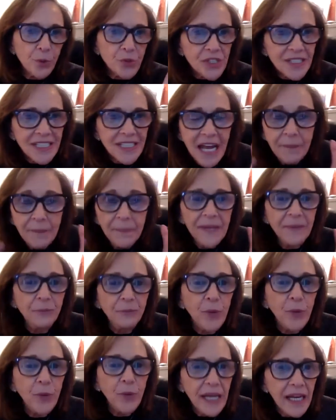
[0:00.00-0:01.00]
Just, I mean,
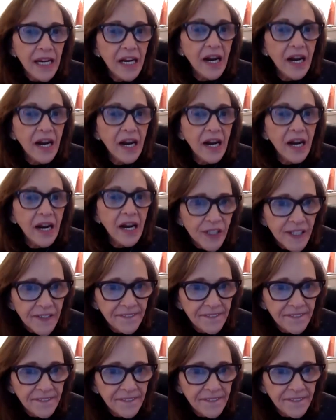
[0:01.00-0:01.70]
we are good